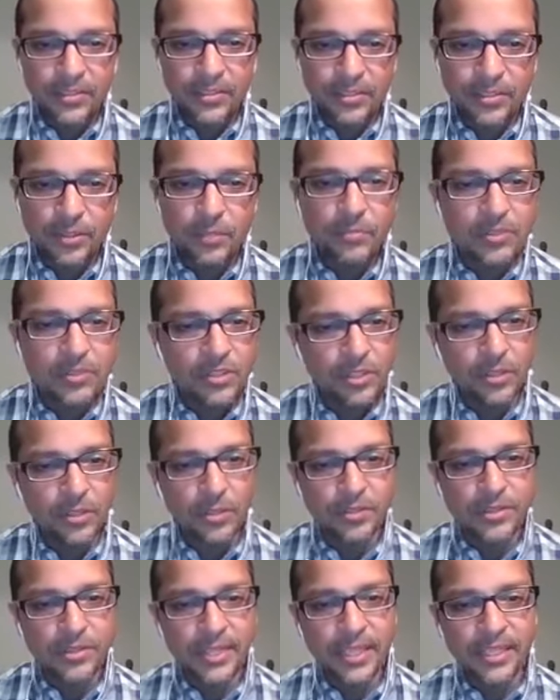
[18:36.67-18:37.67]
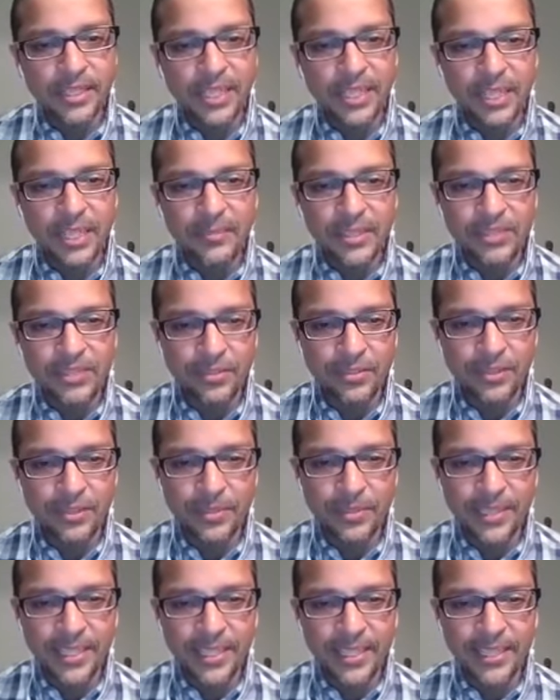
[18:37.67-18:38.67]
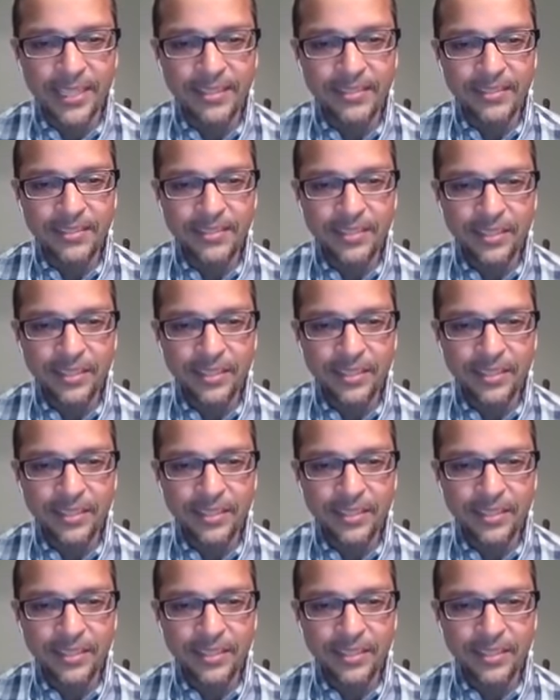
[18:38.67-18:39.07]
Zoom shows. A lot of comics are doing that.